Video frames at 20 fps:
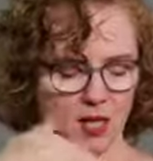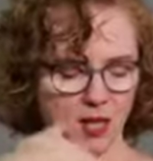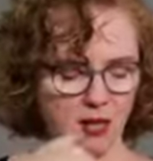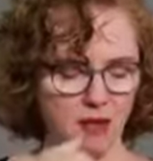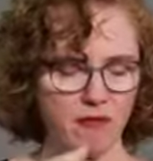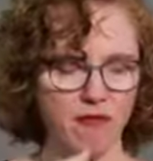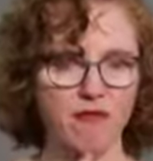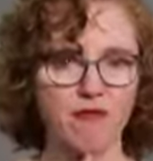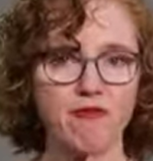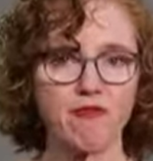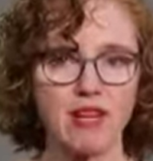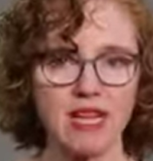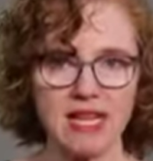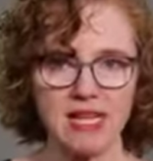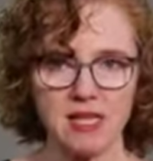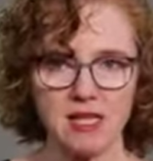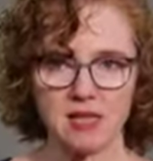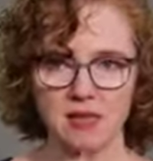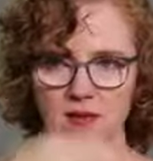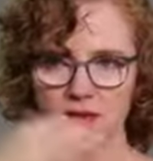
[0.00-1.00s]
the
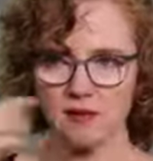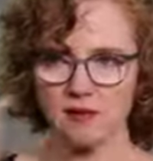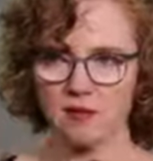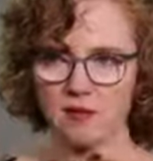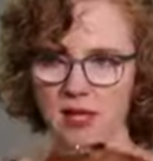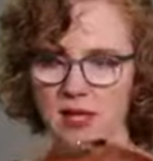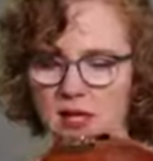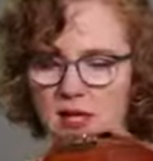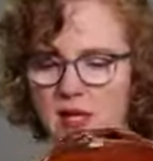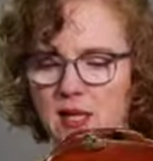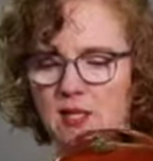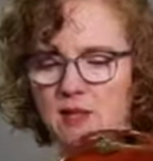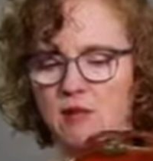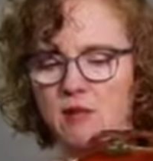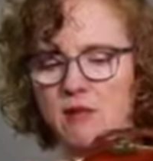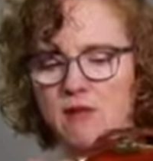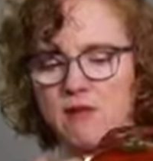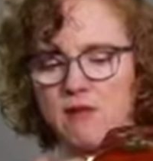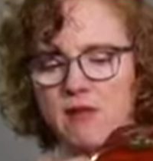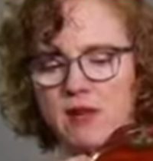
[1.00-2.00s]
feet, okay, these
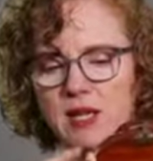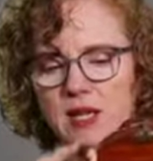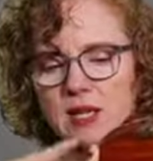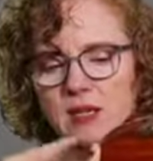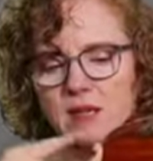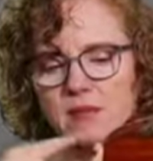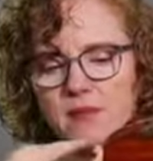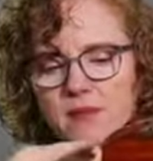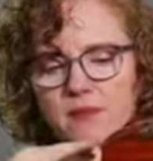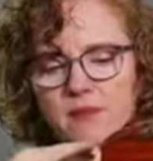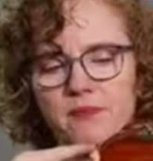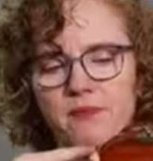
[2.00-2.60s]
are the feet,